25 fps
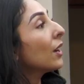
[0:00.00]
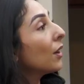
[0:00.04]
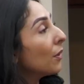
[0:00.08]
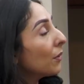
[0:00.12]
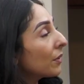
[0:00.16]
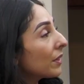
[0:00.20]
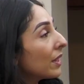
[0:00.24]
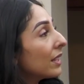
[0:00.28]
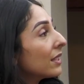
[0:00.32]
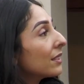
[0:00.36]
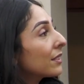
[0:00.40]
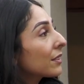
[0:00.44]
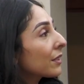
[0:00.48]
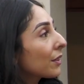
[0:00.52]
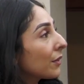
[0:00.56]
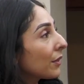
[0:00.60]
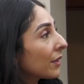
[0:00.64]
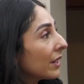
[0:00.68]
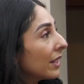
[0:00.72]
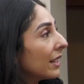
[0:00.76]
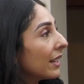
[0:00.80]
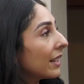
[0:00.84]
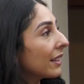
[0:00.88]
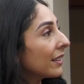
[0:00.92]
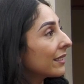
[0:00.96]
Oh, that's
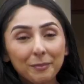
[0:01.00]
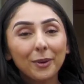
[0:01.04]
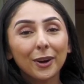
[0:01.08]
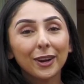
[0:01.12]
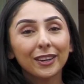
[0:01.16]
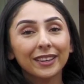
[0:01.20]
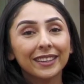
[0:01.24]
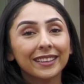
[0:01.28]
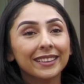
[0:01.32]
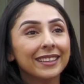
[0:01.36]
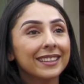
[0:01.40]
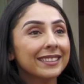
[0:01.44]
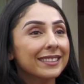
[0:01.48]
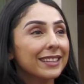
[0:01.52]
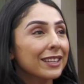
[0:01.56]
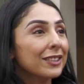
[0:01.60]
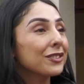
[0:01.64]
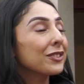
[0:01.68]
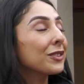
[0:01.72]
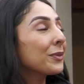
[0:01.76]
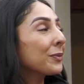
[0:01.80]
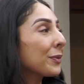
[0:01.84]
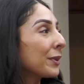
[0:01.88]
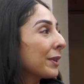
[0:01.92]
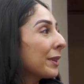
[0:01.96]
great. Parking, that's
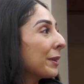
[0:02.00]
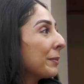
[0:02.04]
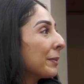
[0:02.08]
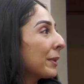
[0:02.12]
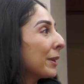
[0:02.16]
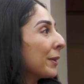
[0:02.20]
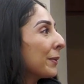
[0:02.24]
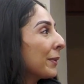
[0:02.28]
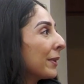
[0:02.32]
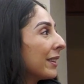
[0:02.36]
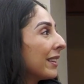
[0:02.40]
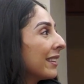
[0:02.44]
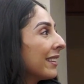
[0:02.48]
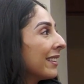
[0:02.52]
actually a really big one.